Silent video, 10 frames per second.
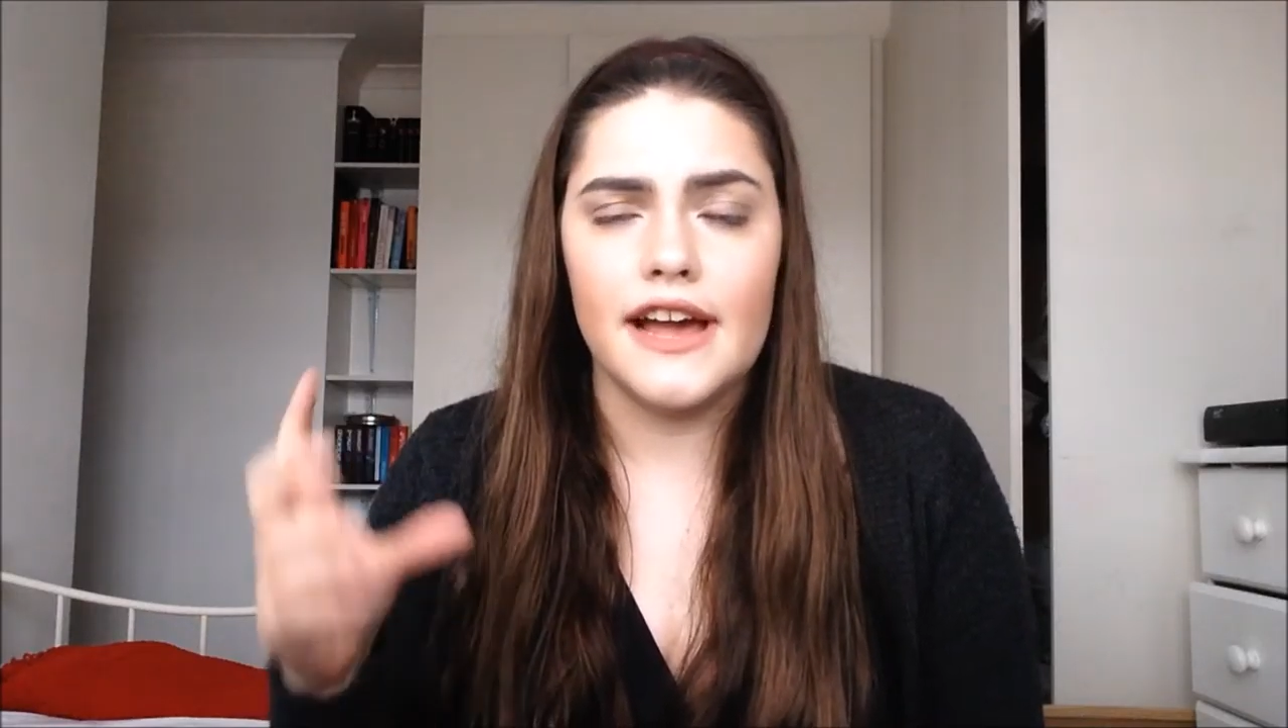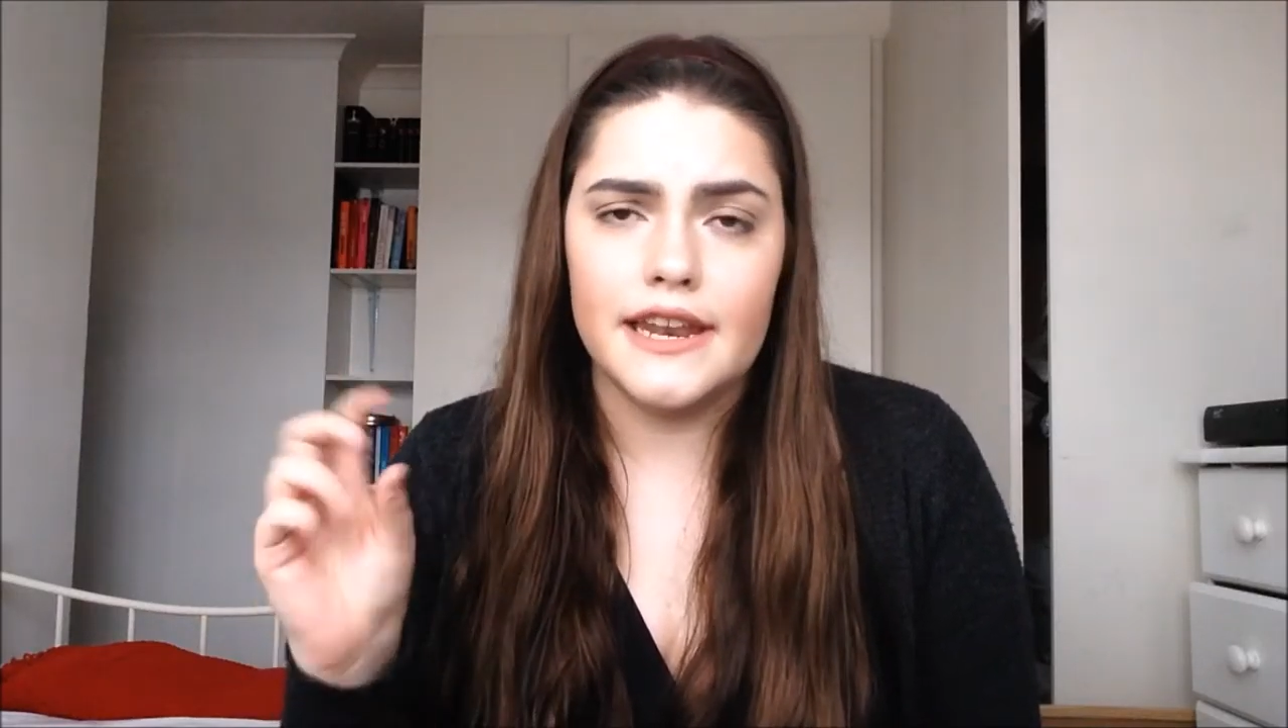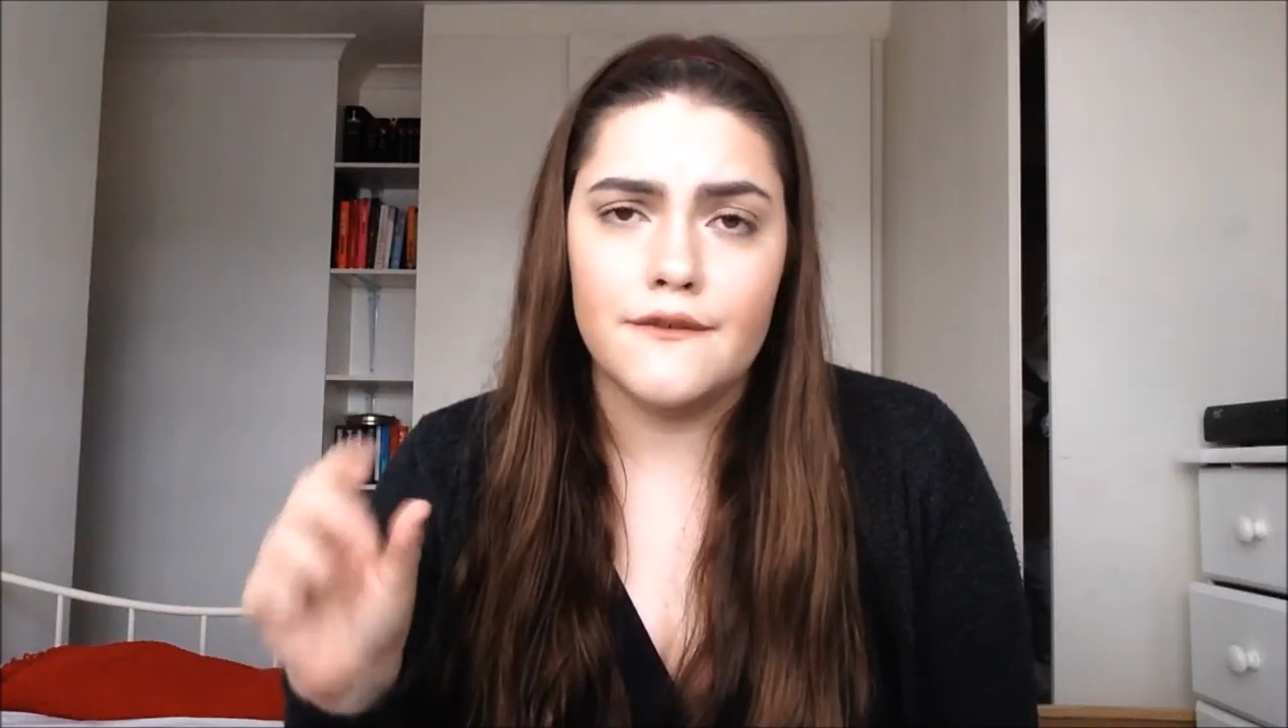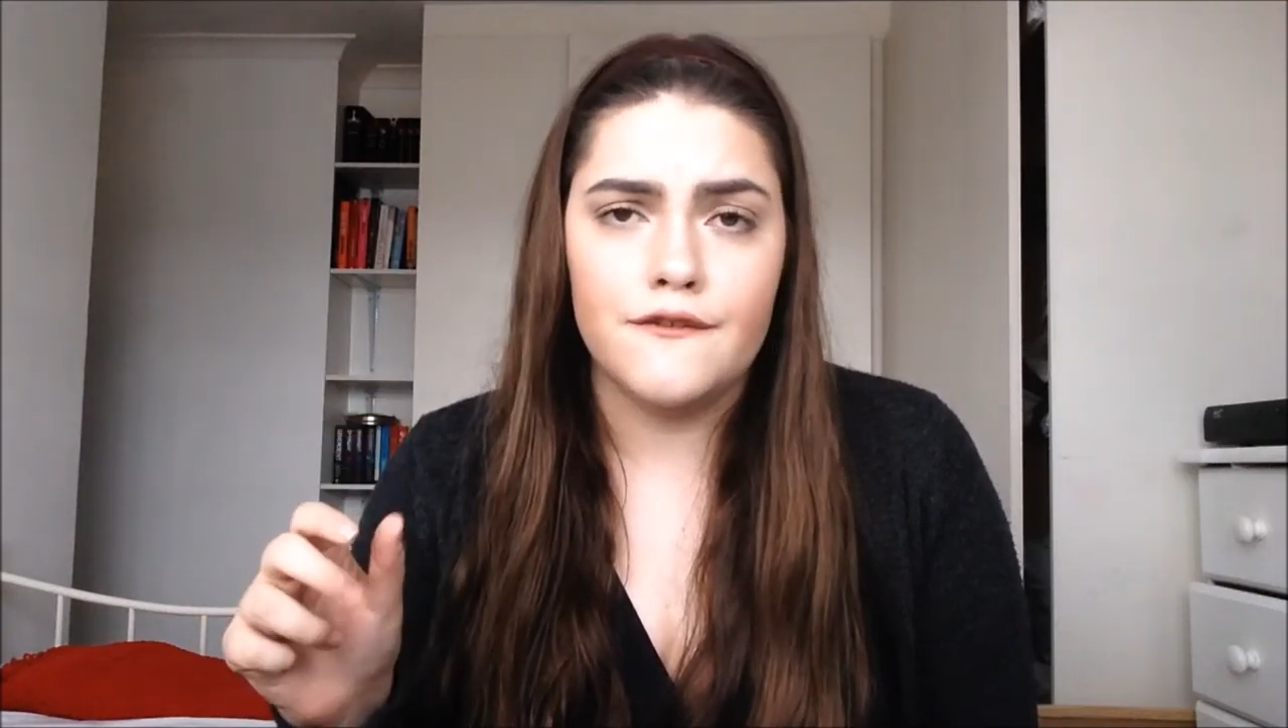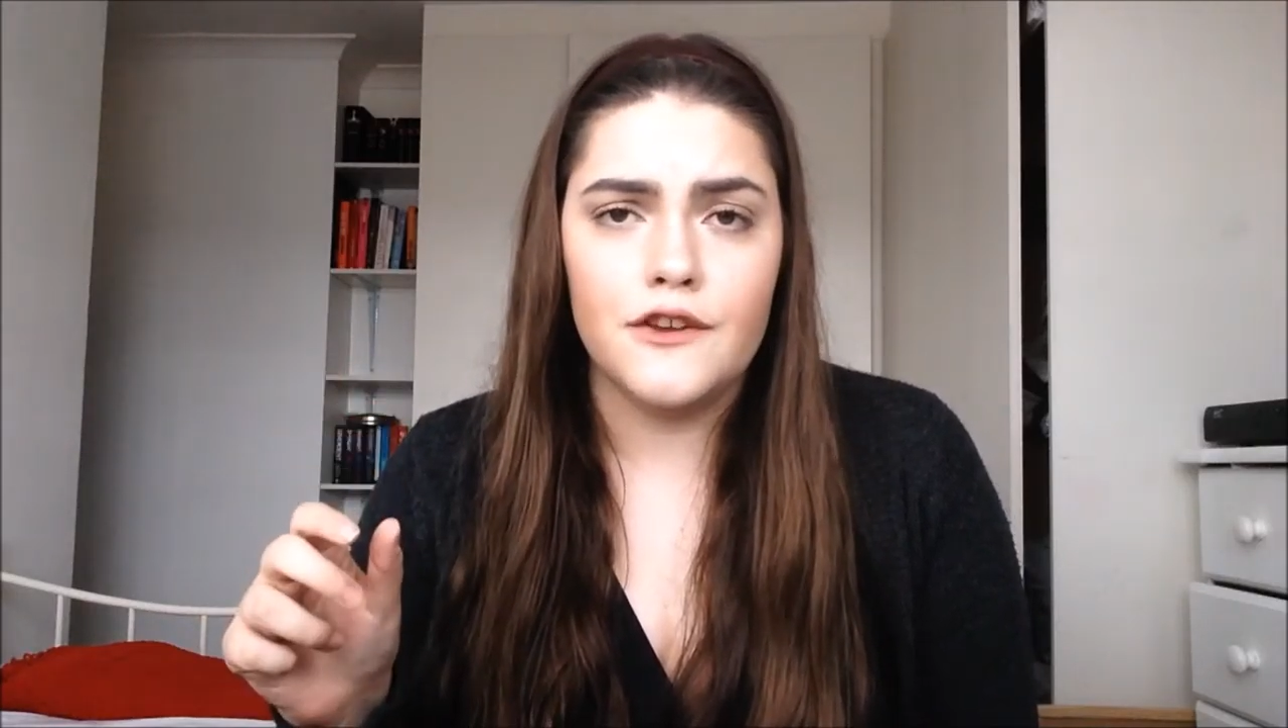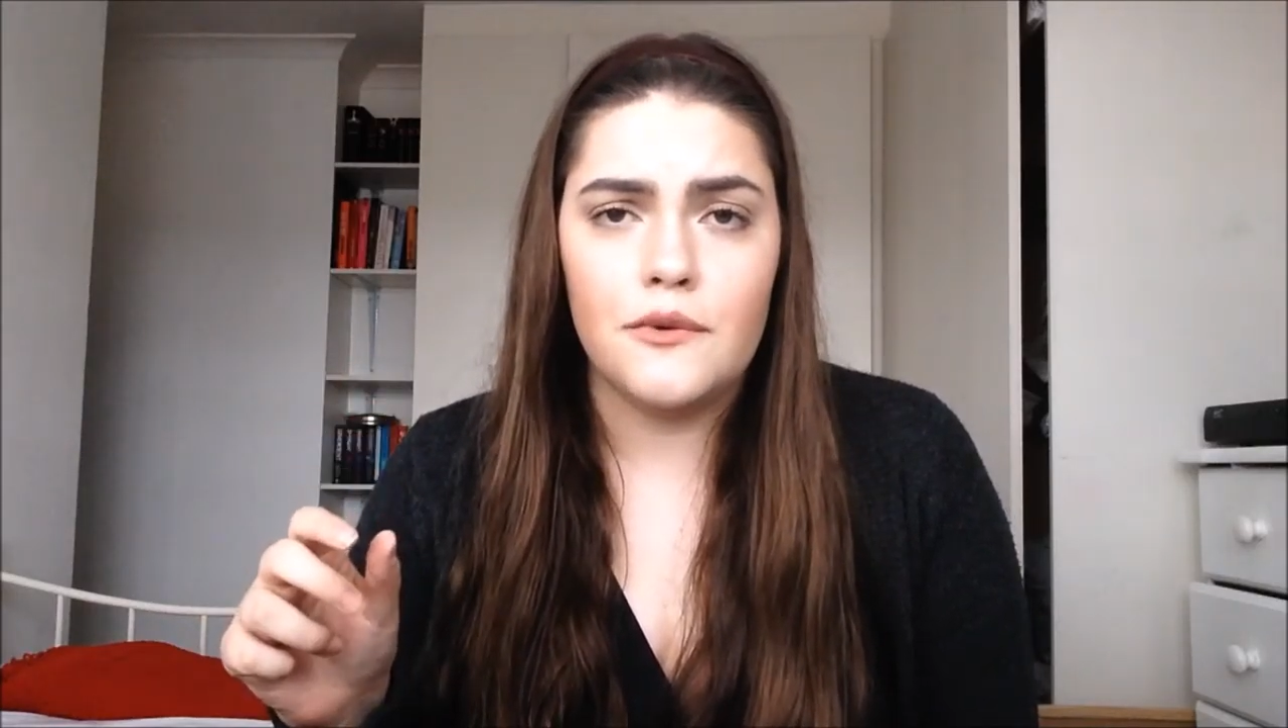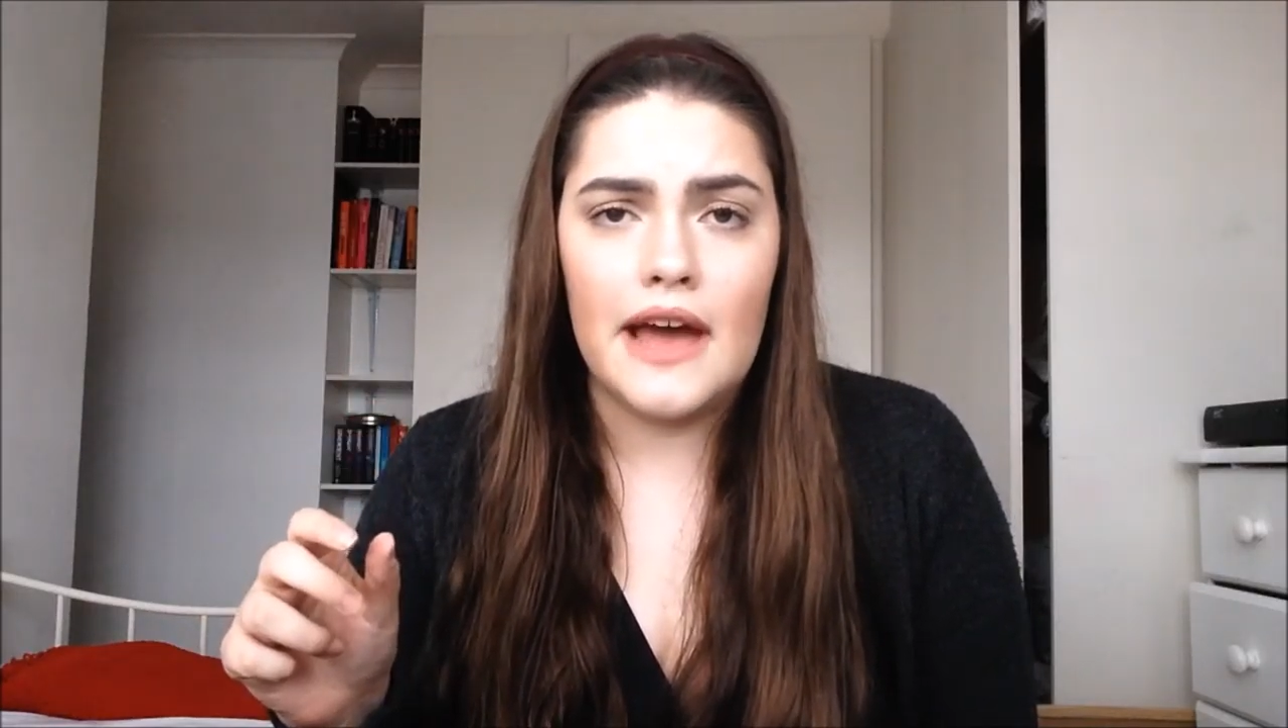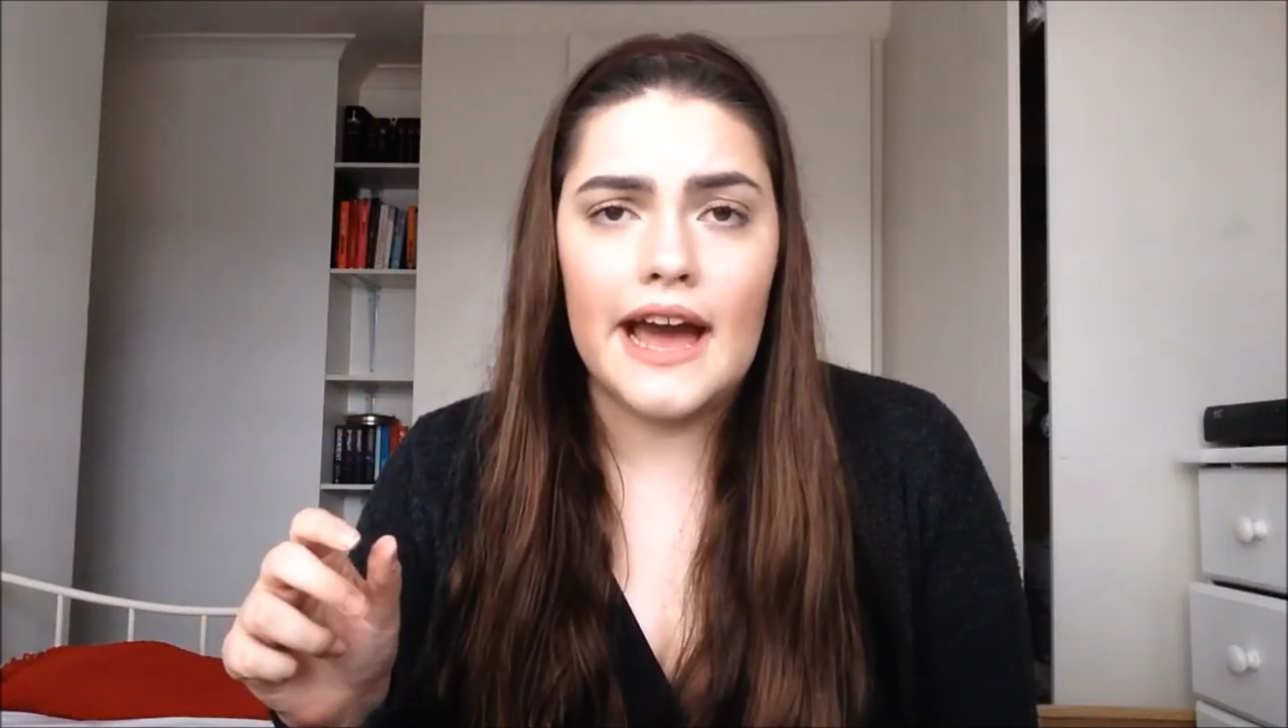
I had a few